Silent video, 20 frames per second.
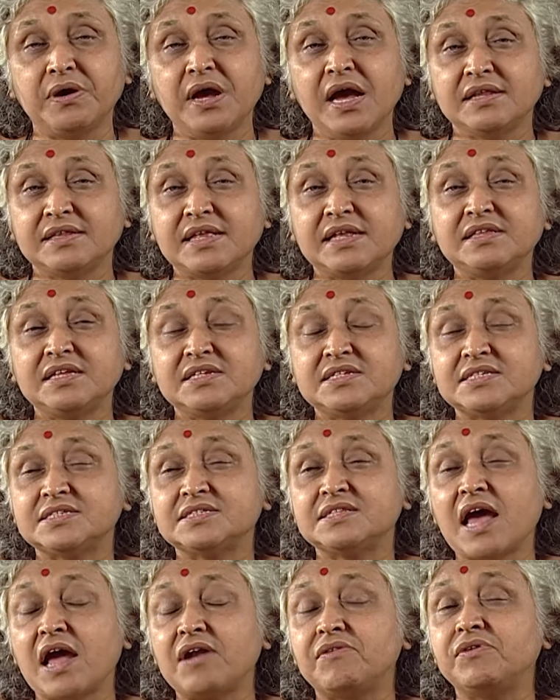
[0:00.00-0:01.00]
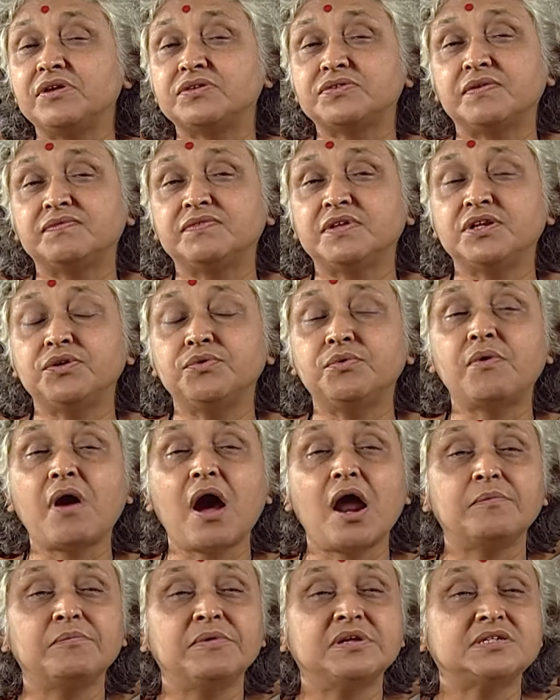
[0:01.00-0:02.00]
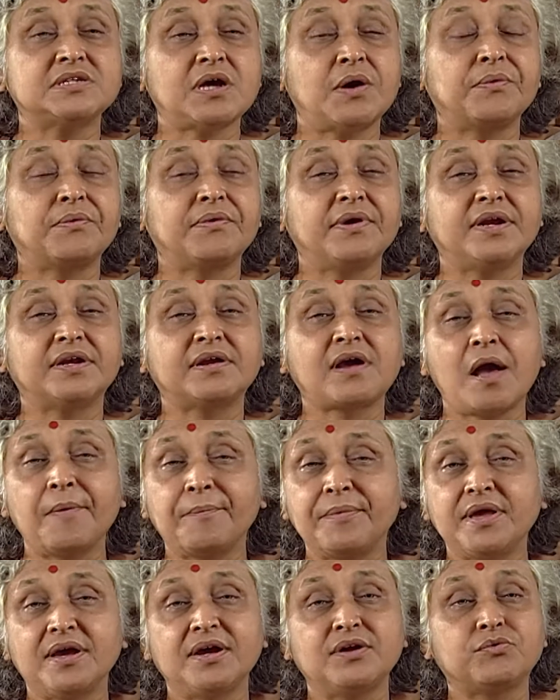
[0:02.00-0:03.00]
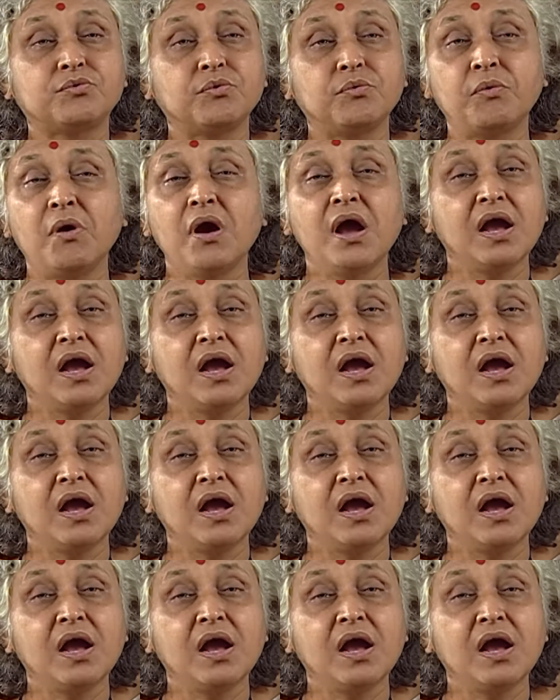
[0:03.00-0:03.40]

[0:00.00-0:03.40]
that this is the address of the new garments outlet, come here to